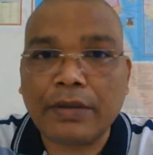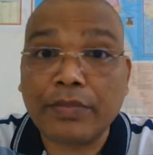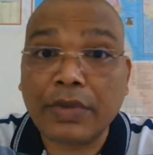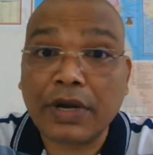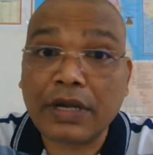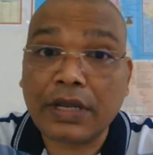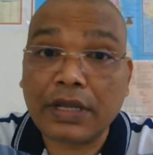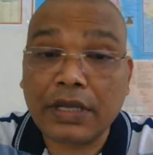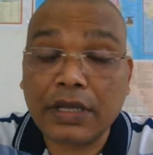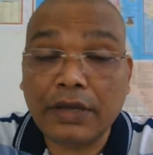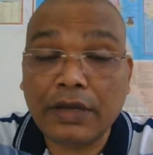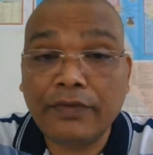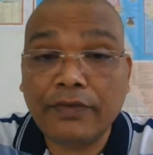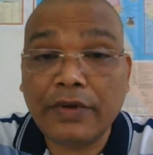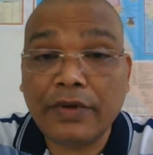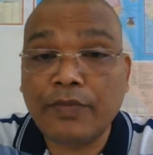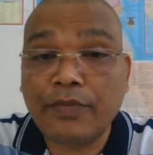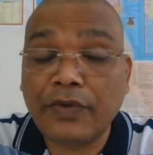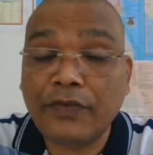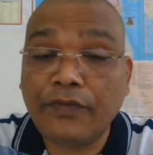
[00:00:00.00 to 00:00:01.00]
But
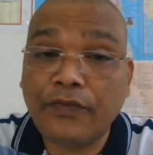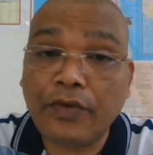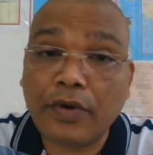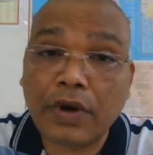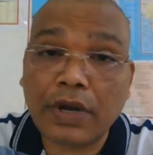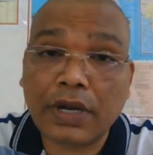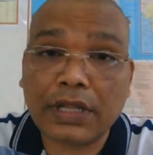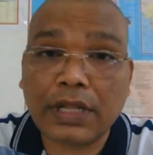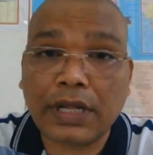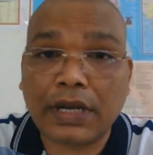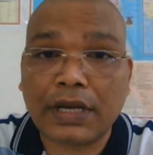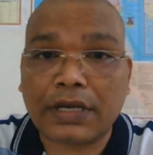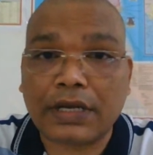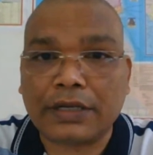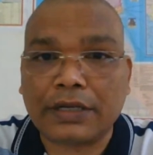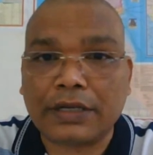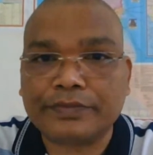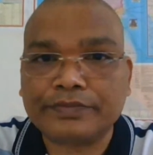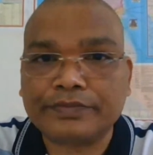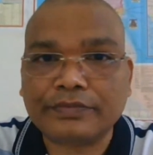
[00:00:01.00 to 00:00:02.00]
even before
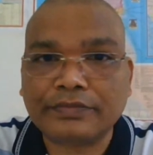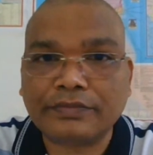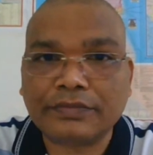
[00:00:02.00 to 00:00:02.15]
that,